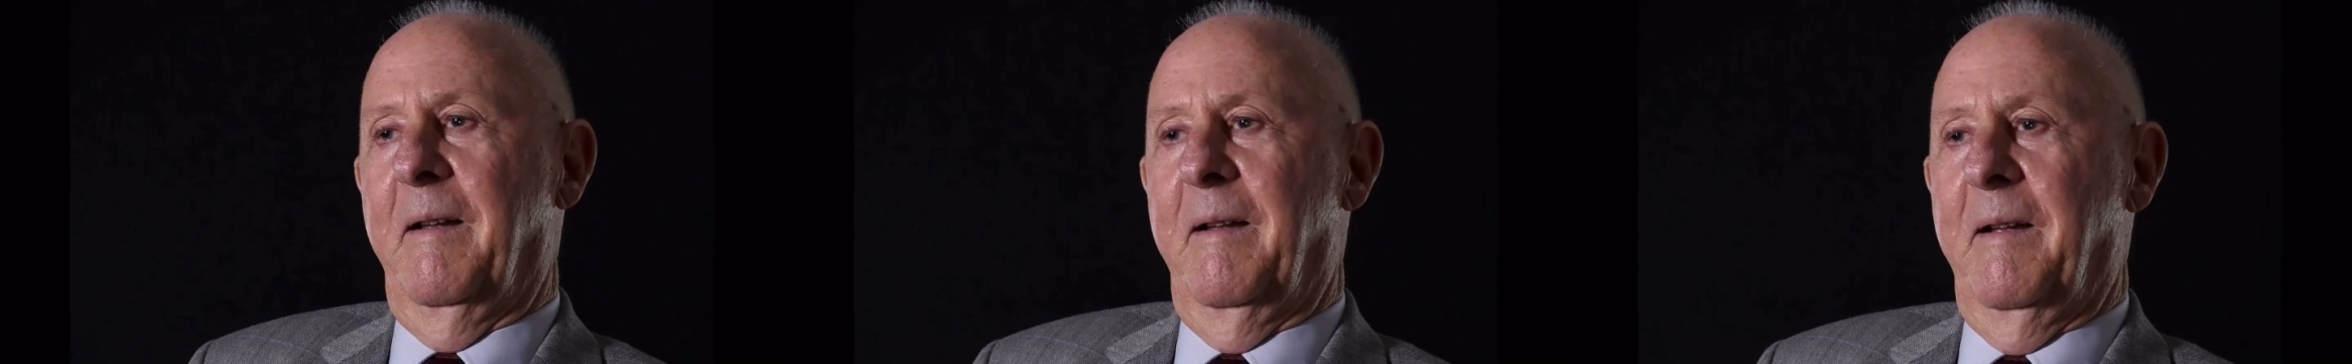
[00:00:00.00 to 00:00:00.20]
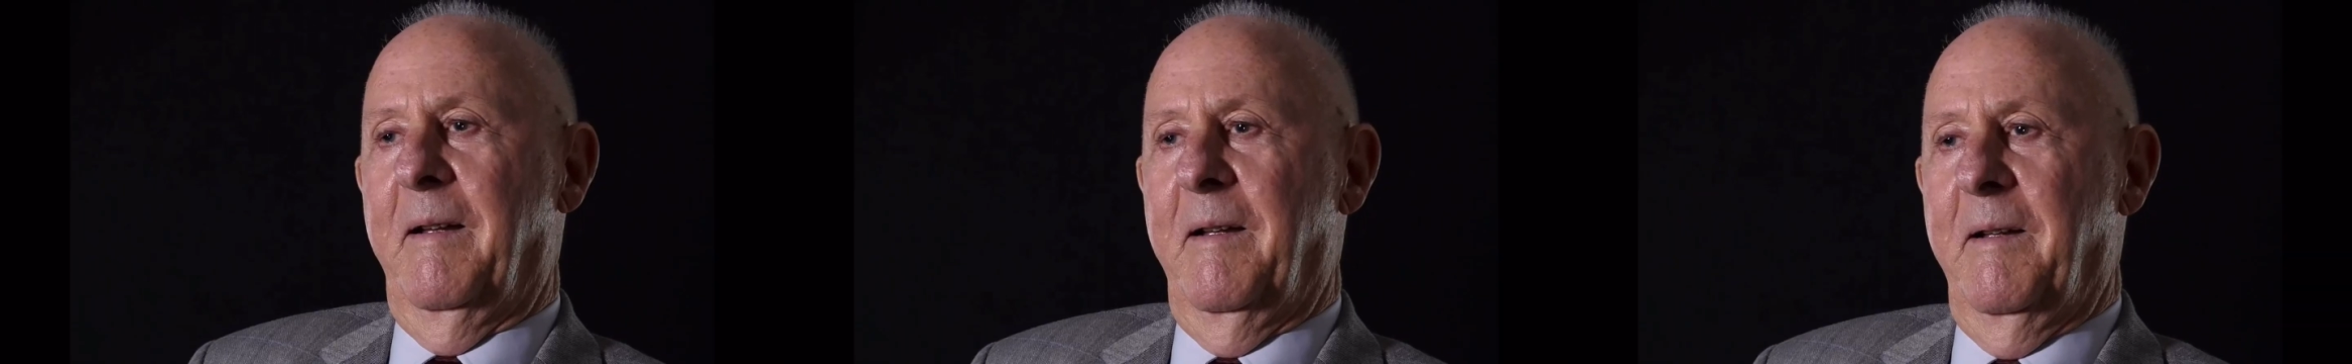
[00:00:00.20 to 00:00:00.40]

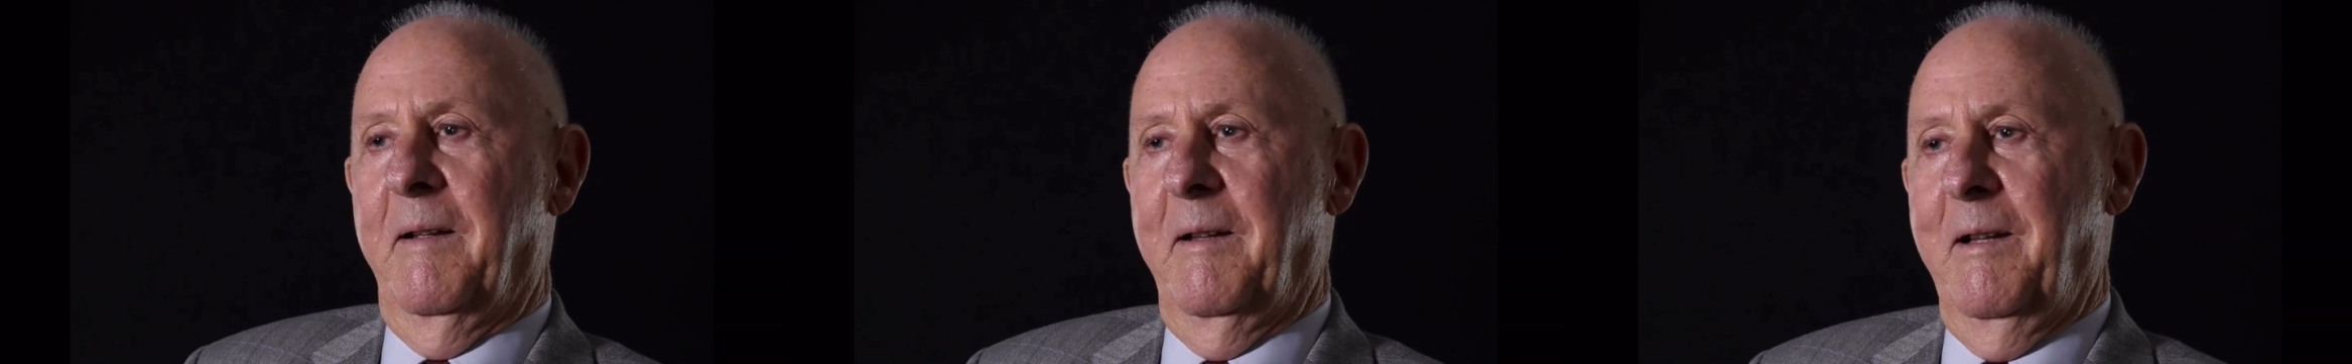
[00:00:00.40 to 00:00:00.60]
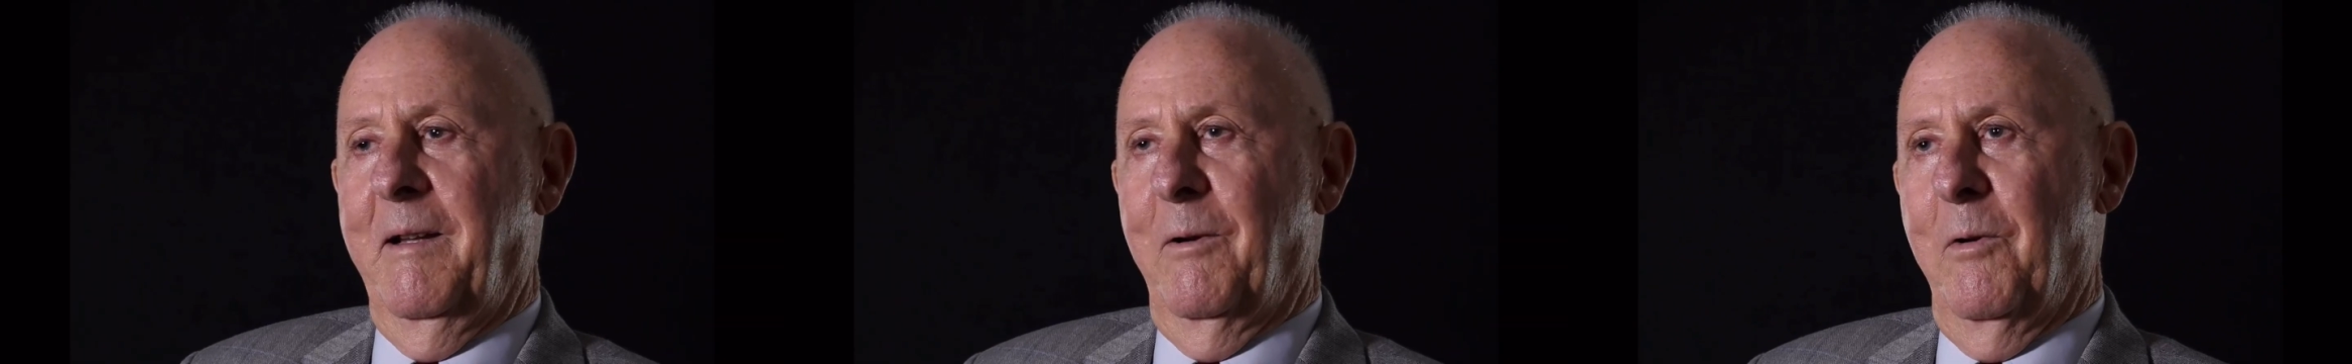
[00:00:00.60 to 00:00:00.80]

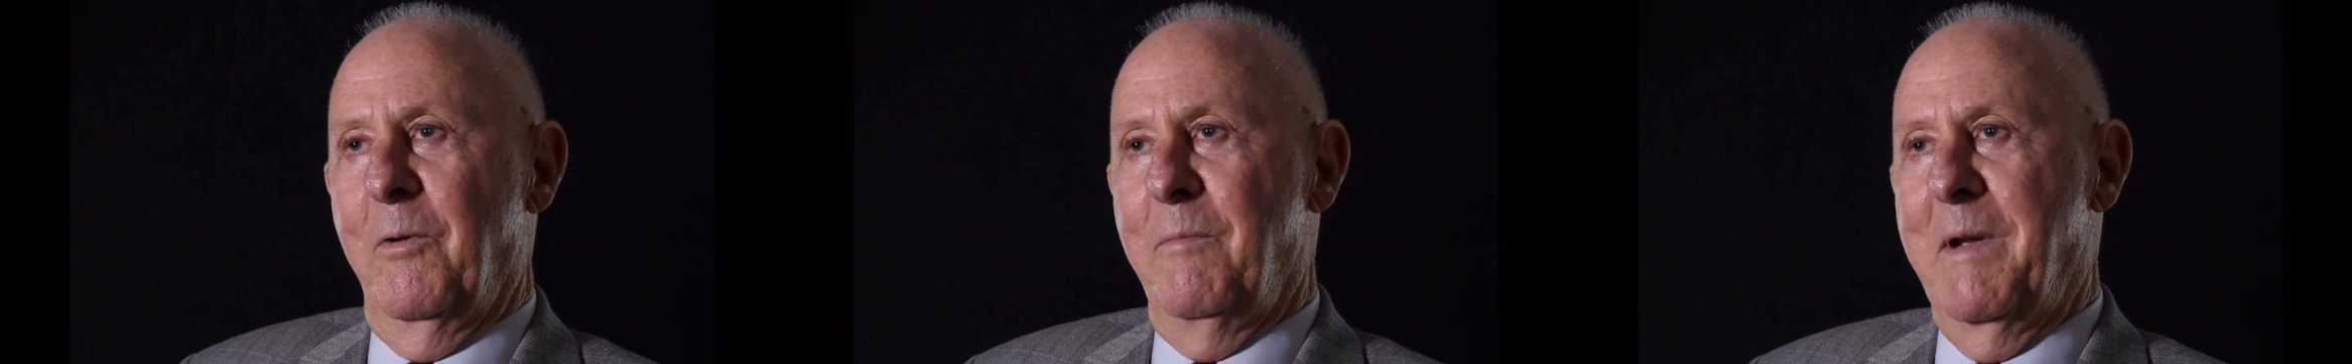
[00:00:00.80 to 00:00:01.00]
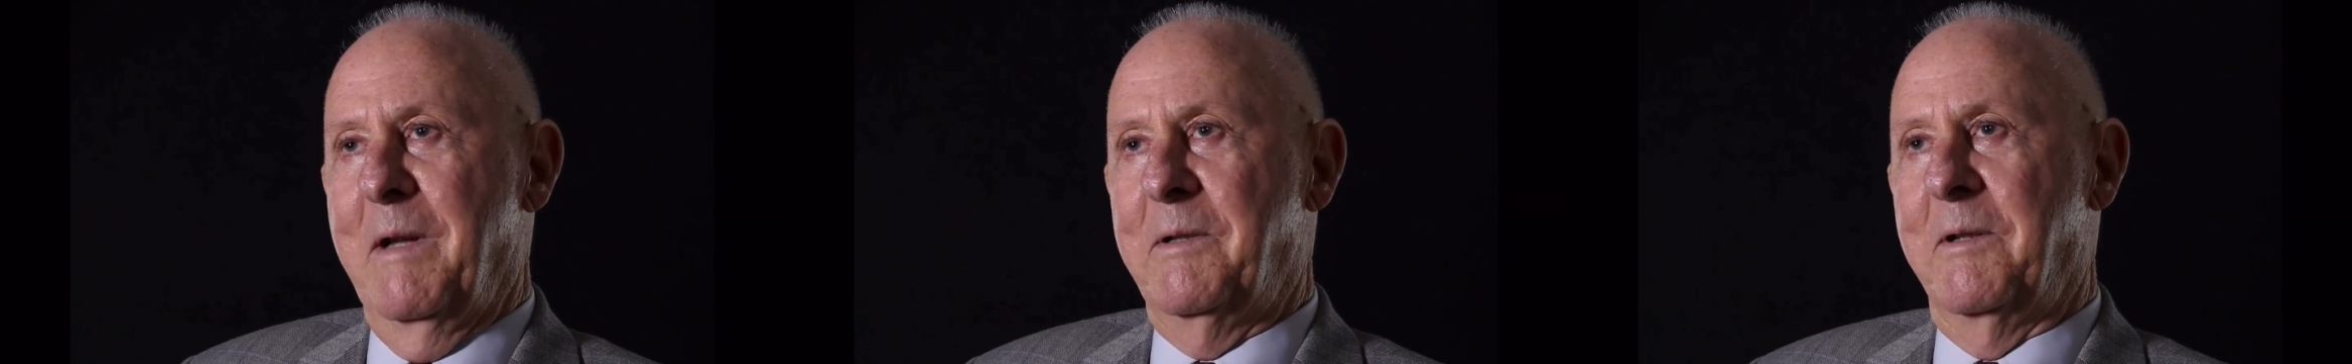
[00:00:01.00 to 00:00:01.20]
You're
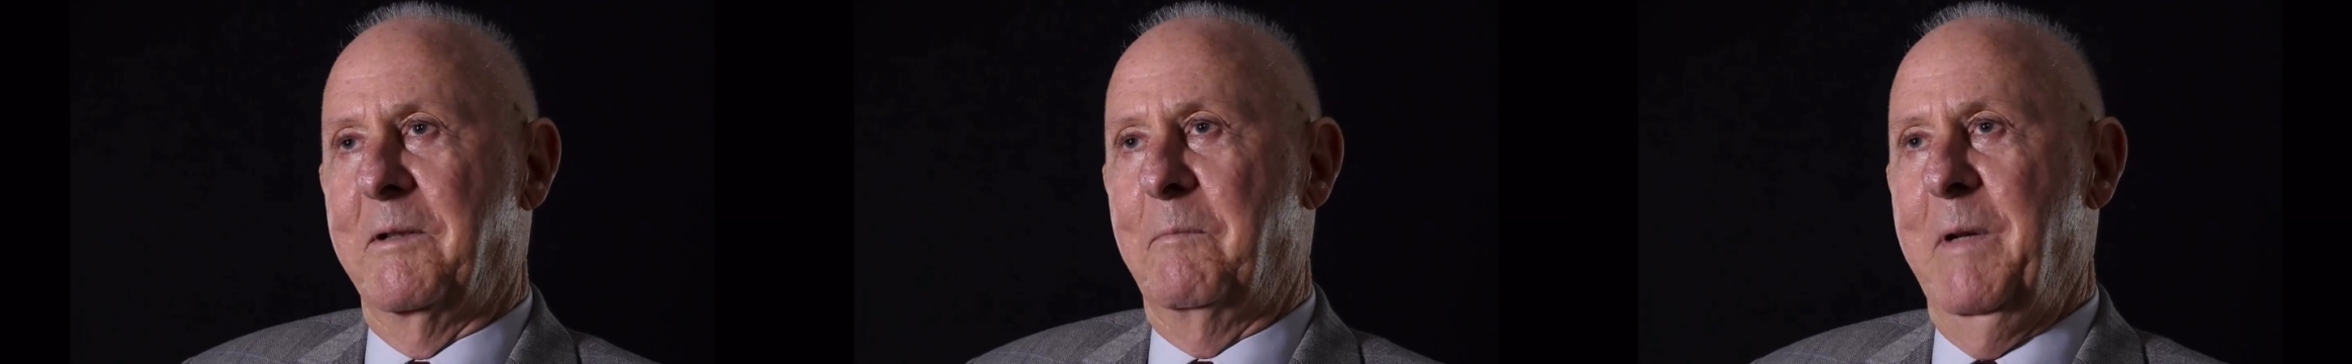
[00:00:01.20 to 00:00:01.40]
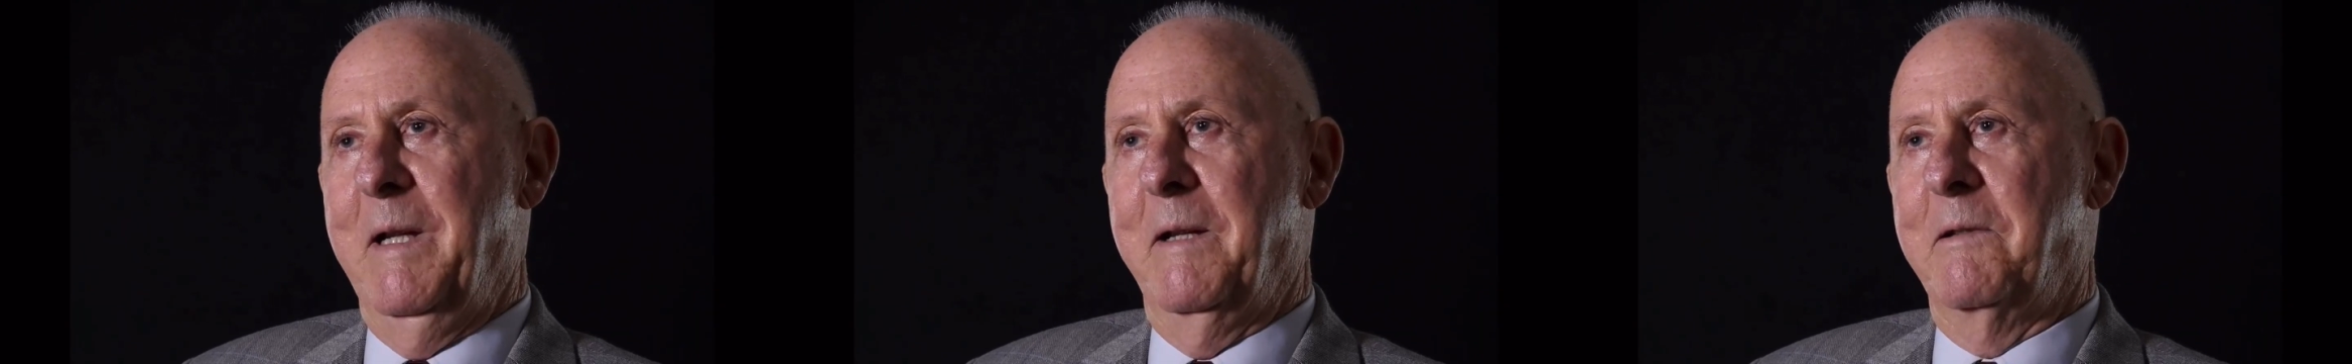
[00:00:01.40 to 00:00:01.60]
almost
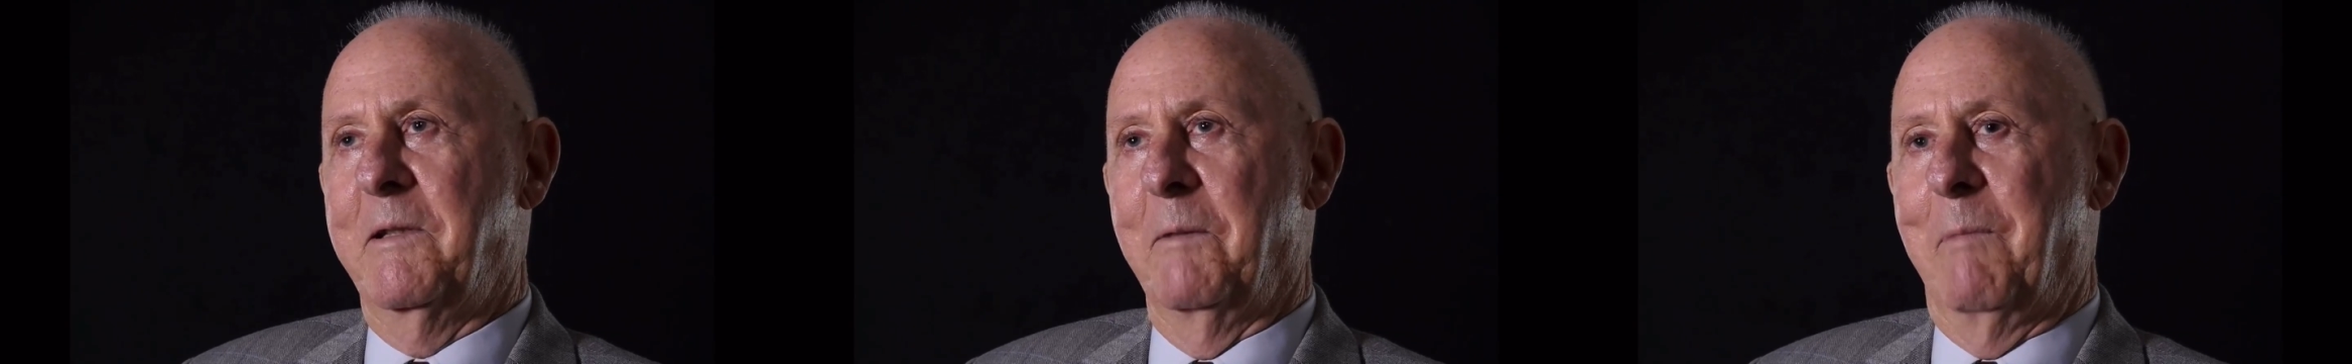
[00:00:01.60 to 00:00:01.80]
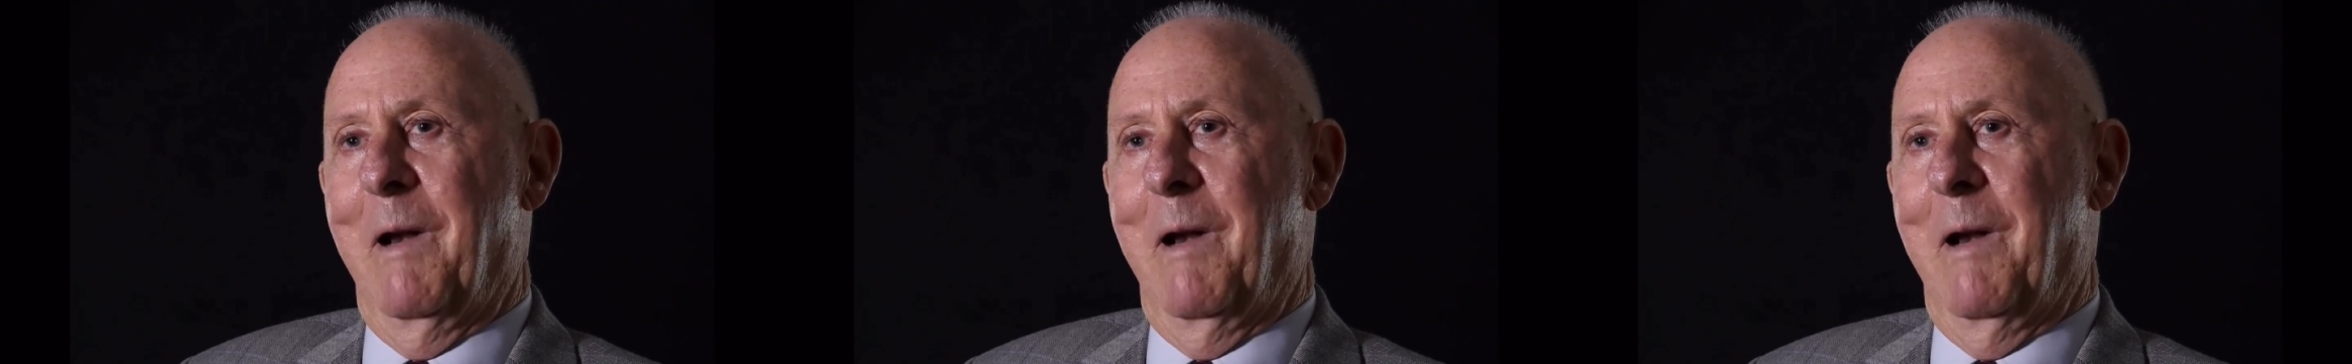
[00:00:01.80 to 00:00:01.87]
as big as the